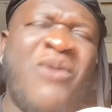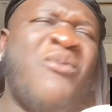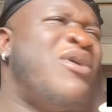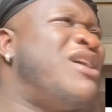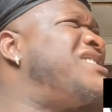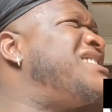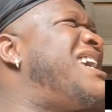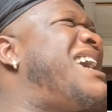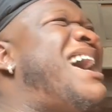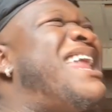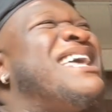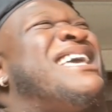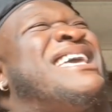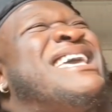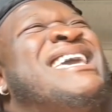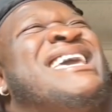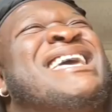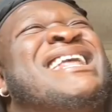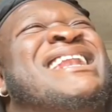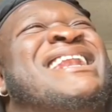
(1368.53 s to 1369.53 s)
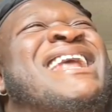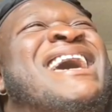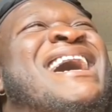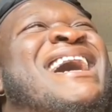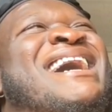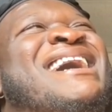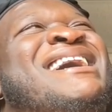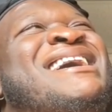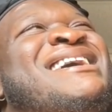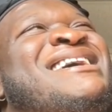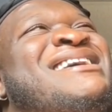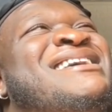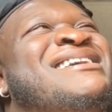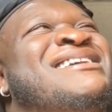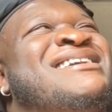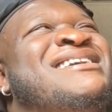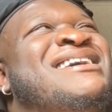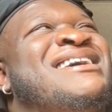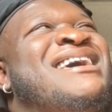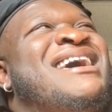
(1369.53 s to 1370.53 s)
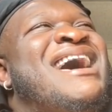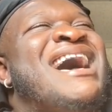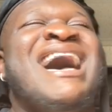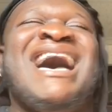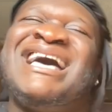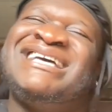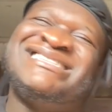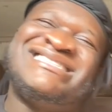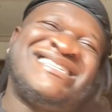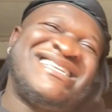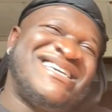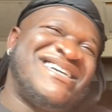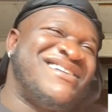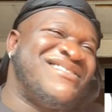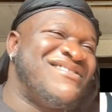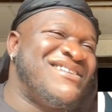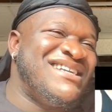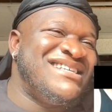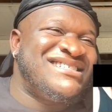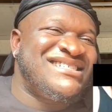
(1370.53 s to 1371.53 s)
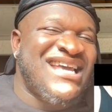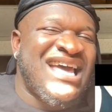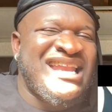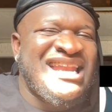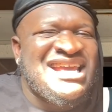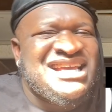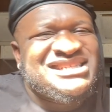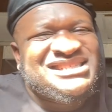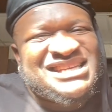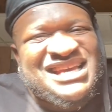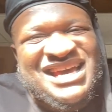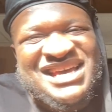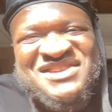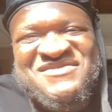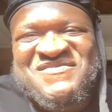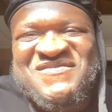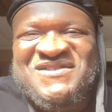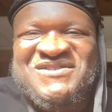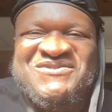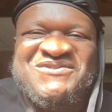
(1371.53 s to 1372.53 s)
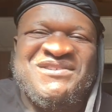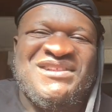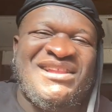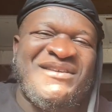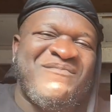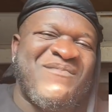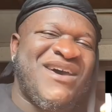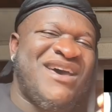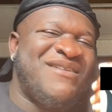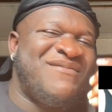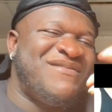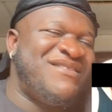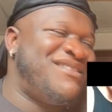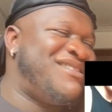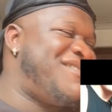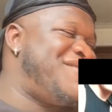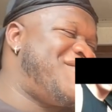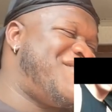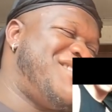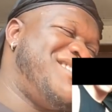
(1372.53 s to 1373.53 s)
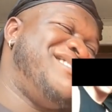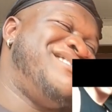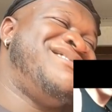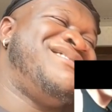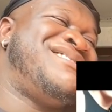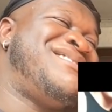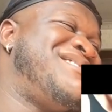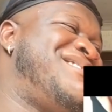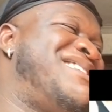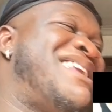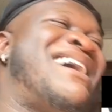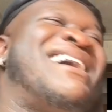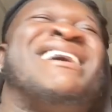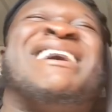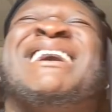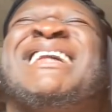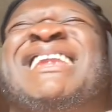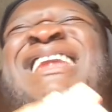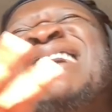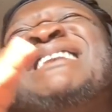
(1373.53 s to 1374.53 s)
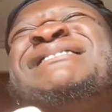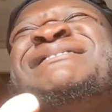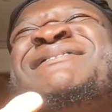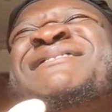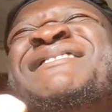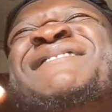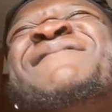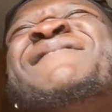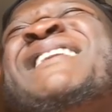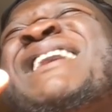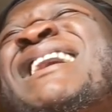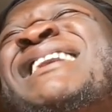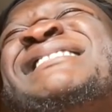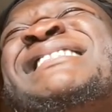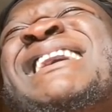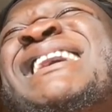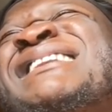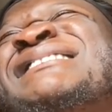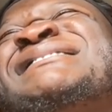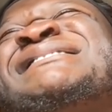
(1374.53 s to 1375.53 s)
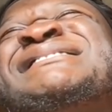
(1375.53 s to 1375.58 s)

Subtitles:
She got a kid now. I still reach out, Nancy. How you been doing, little baby? You know, I'm on YouTube now. I got like 25,000